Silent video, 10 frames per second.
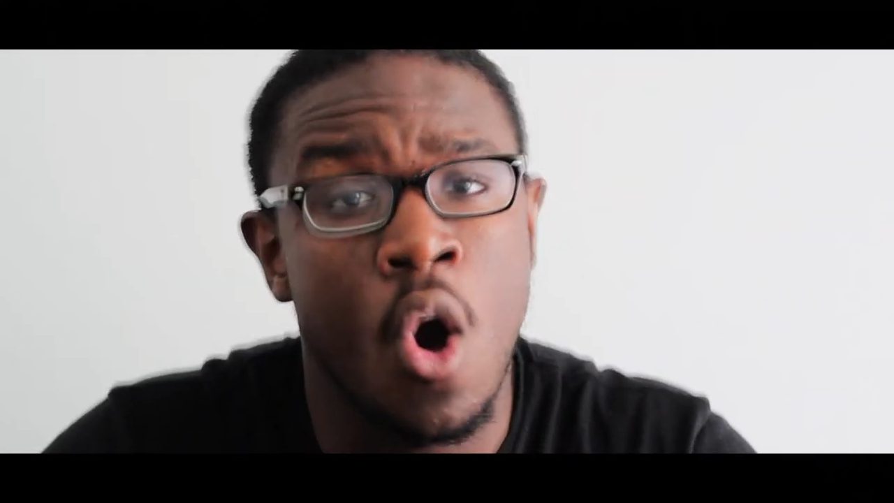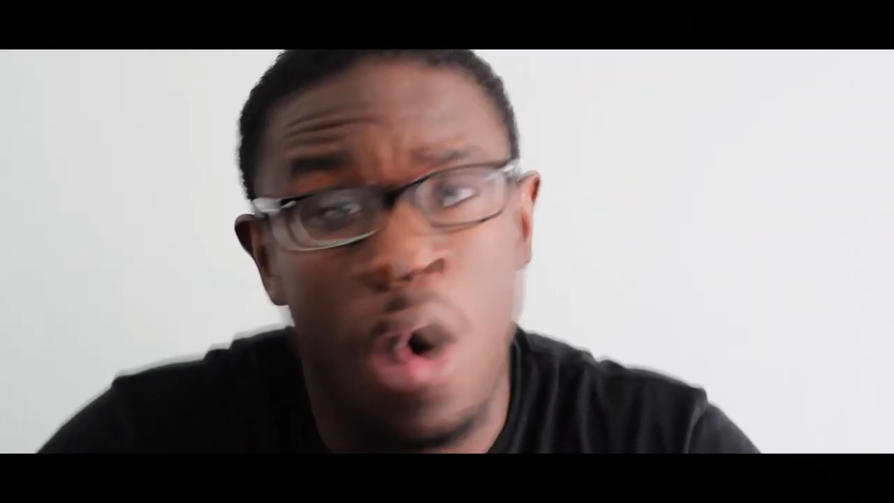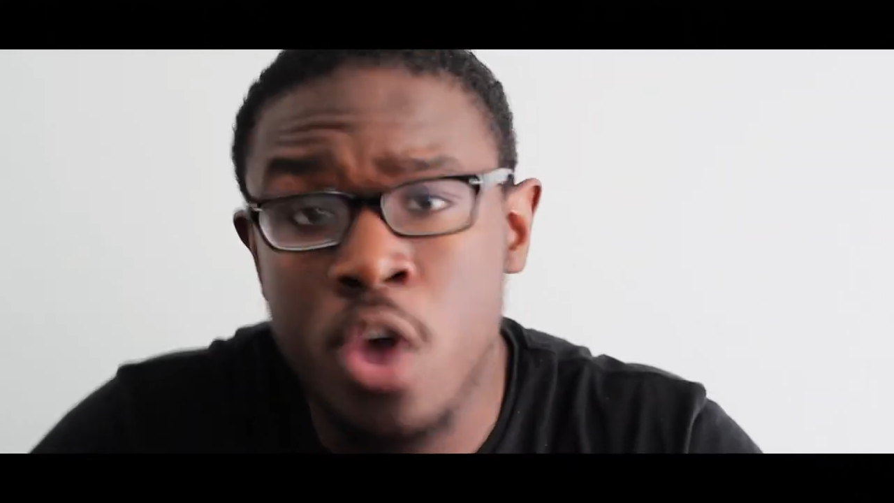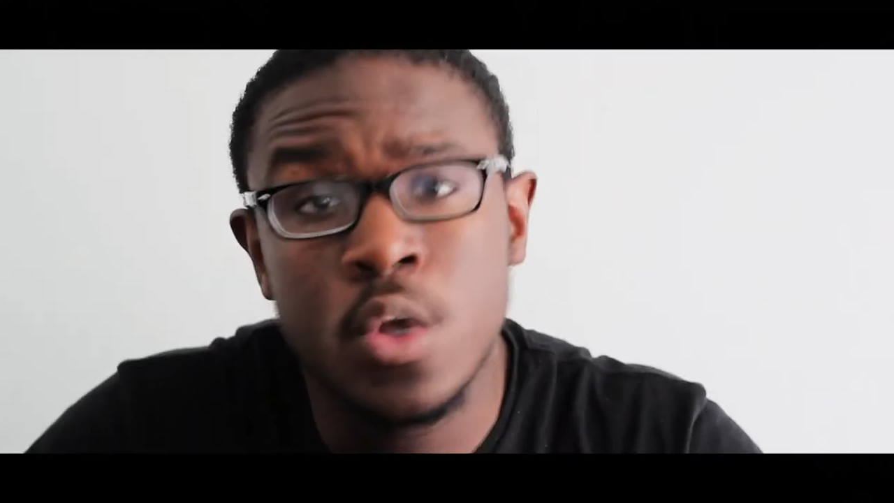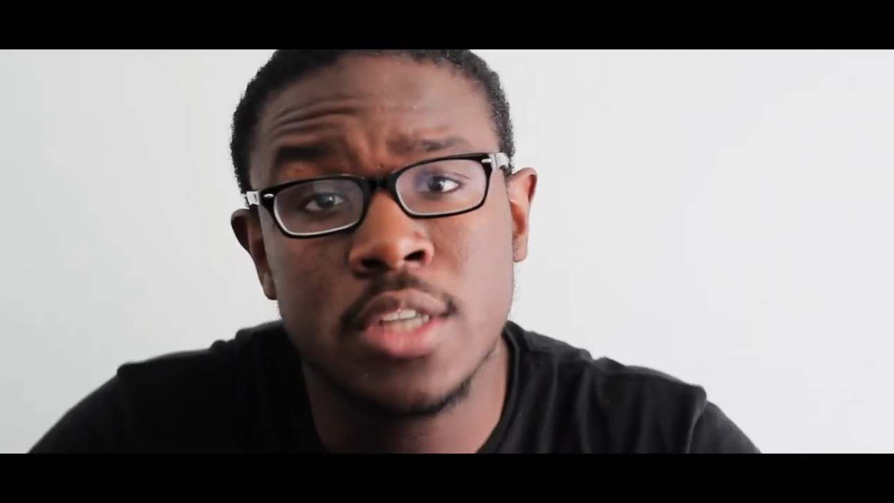
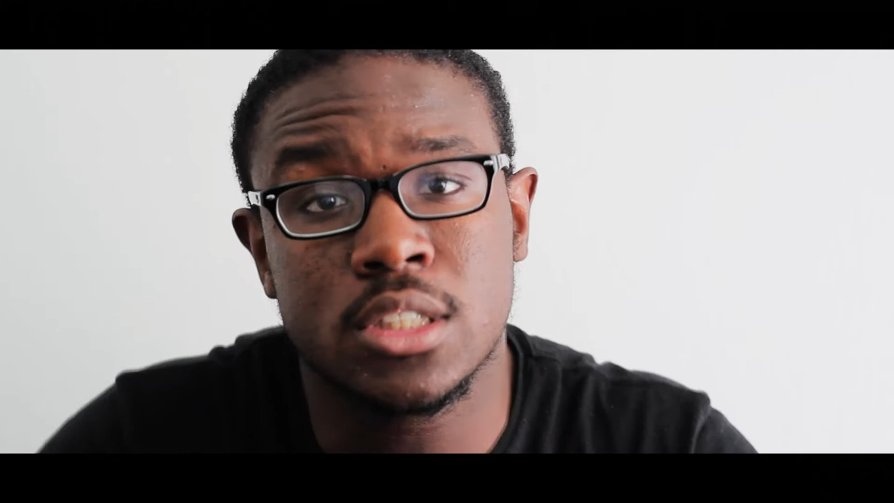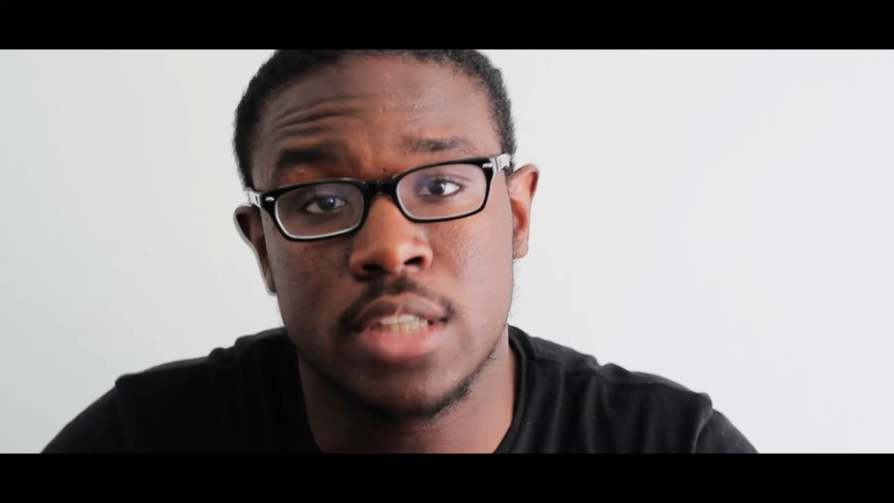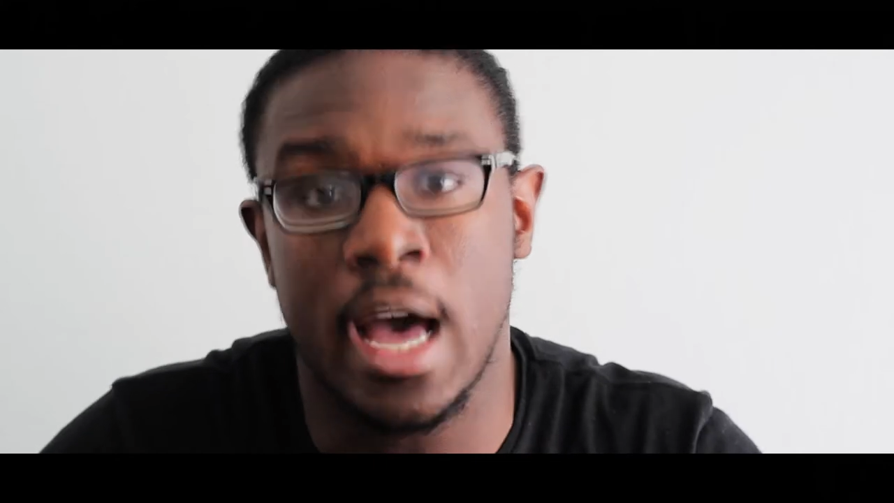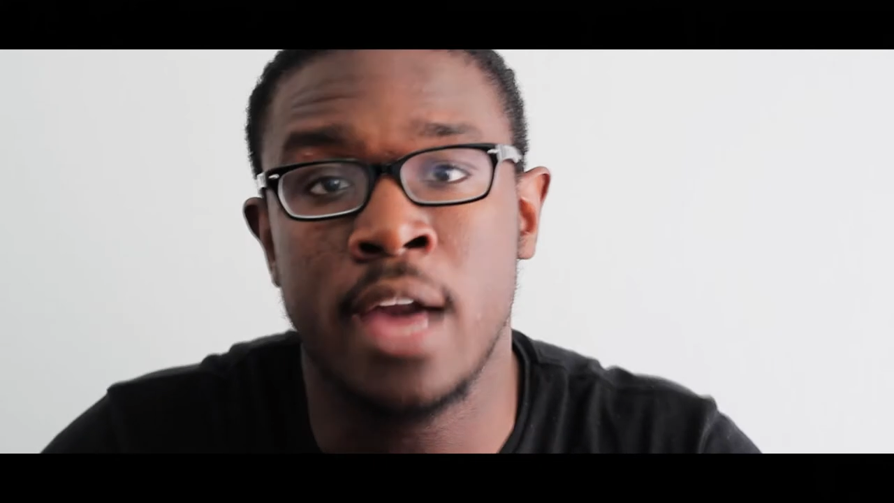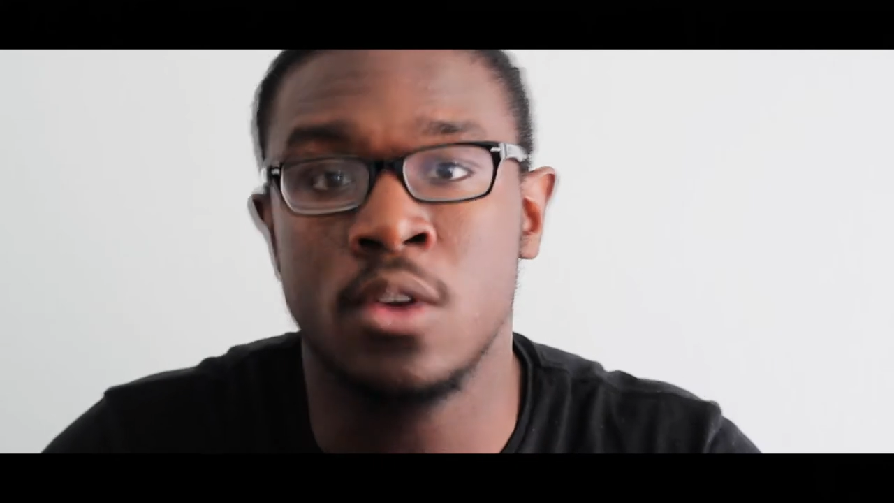or you can
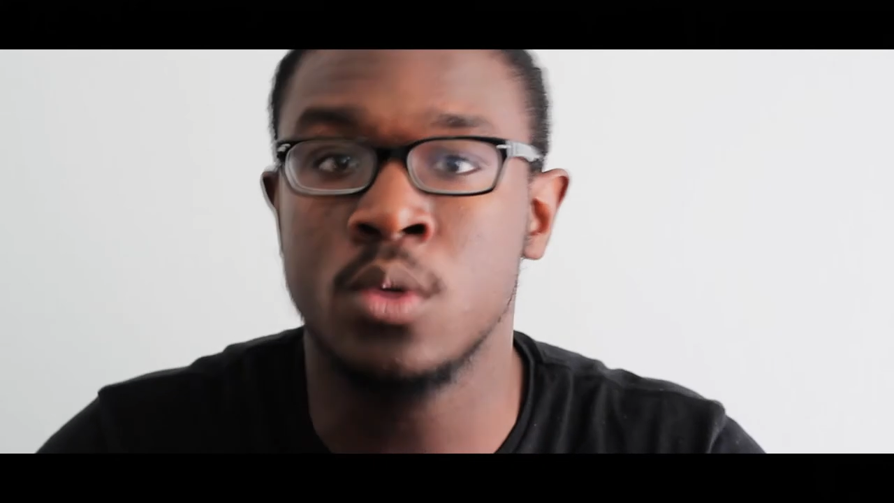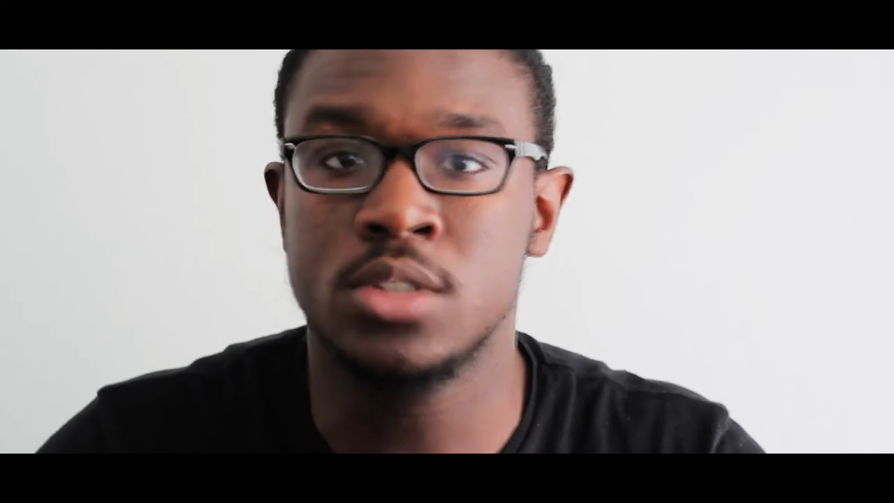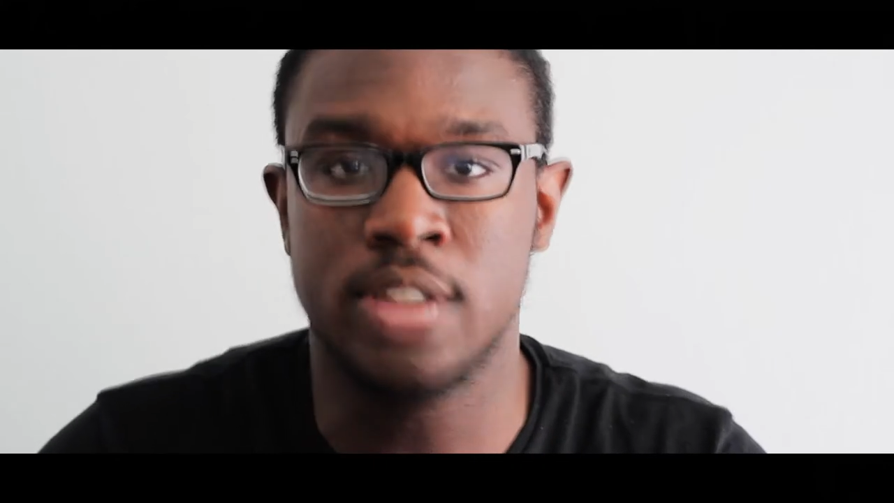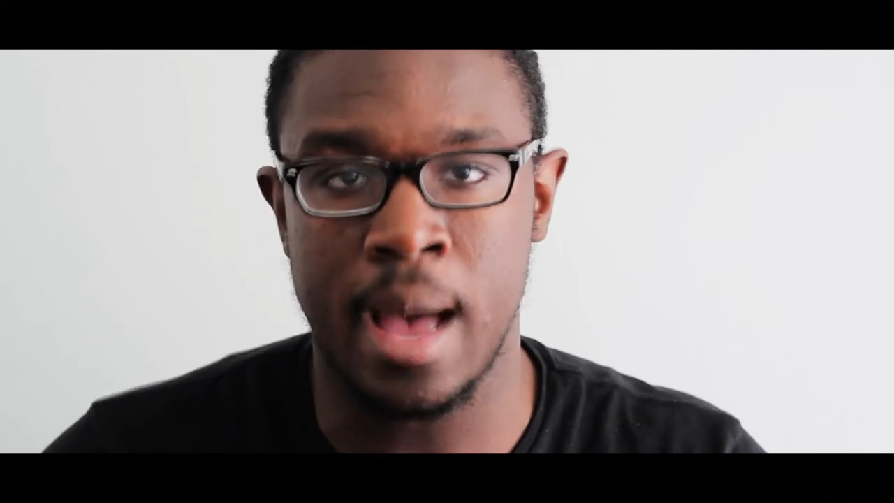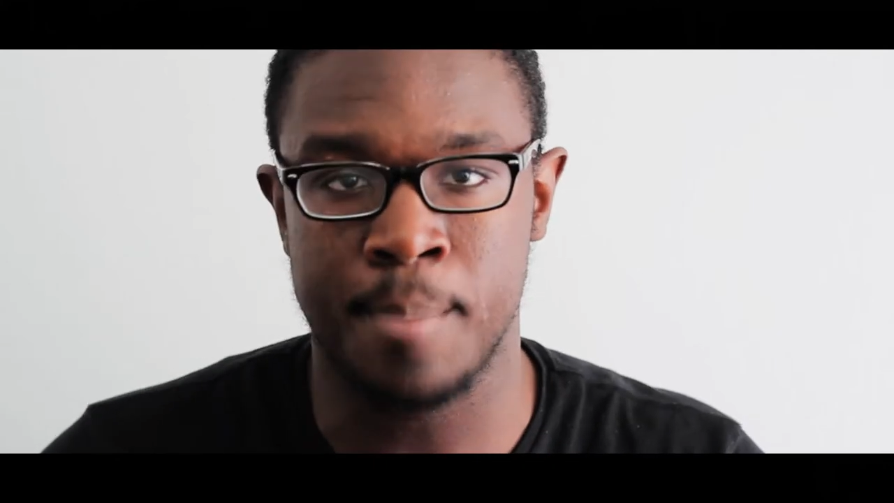sign on
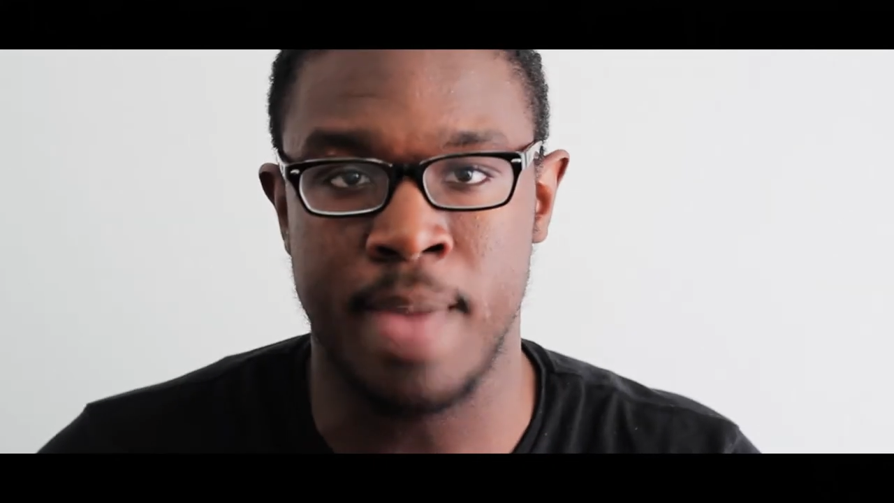Job